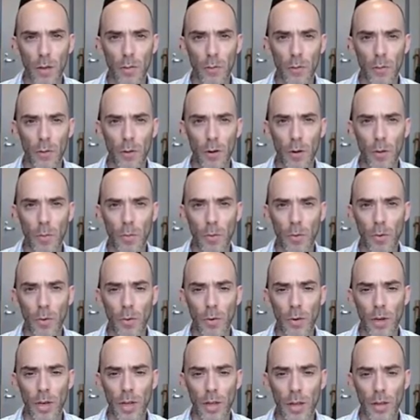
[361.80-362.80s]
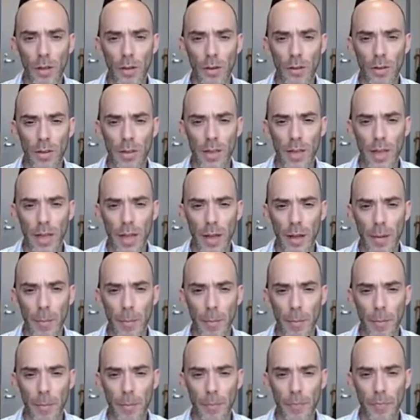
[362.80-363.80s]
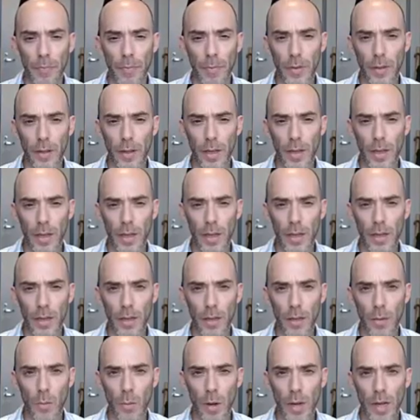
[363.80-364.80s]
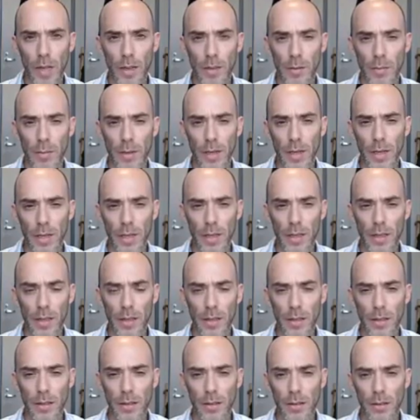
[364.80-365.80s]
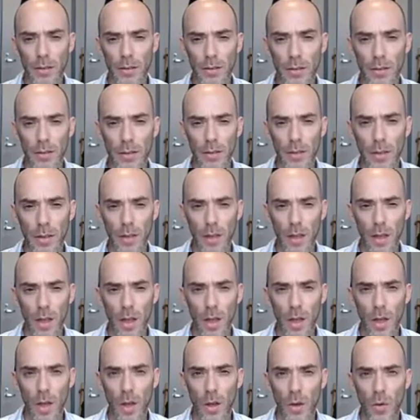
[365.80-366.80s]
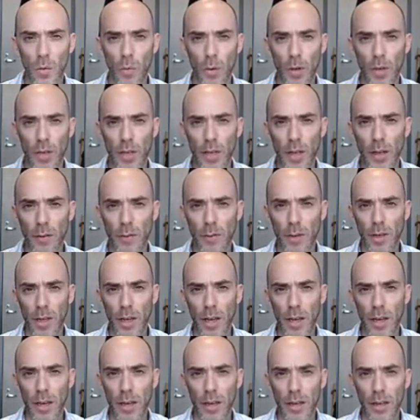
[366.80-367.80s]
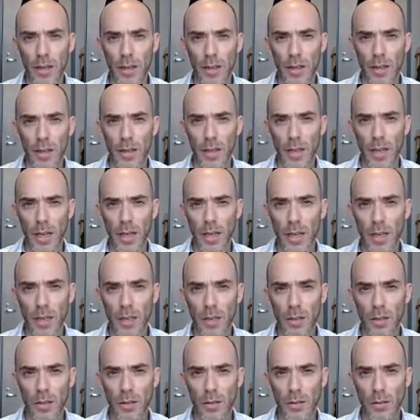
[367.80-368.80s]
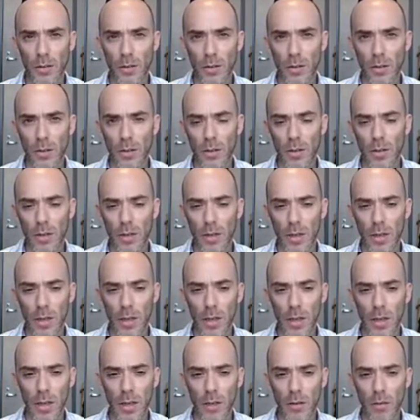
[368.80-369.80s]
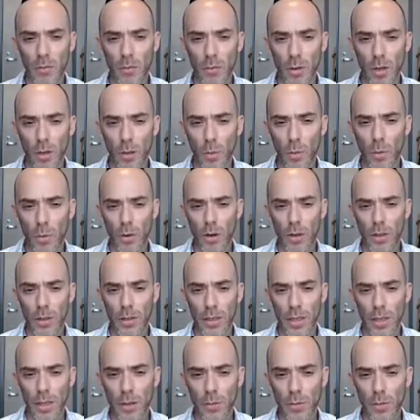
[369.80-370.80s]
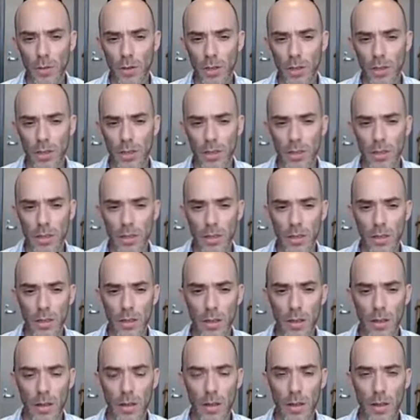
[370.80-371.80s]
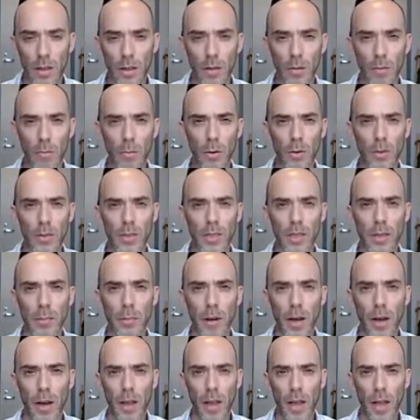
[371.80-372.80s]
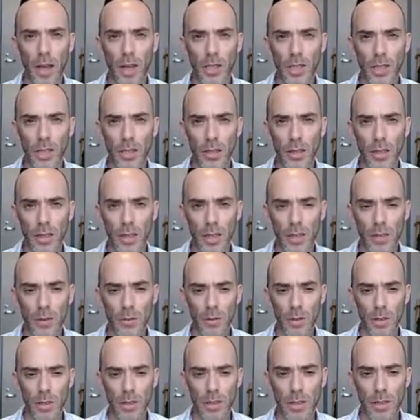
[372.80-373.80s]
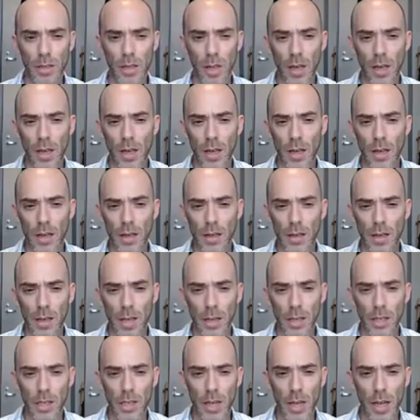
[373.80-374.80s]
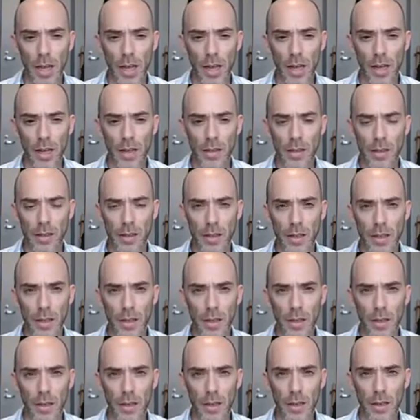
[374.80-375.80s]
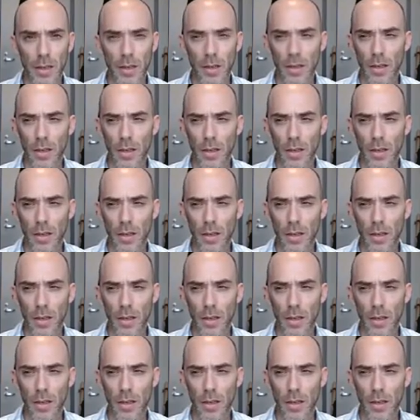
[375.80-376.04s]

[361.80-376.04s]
from Uri Alon's lab in the Weizmann Institute. What they've done, they took real-world networks, mostly biological networks, such as the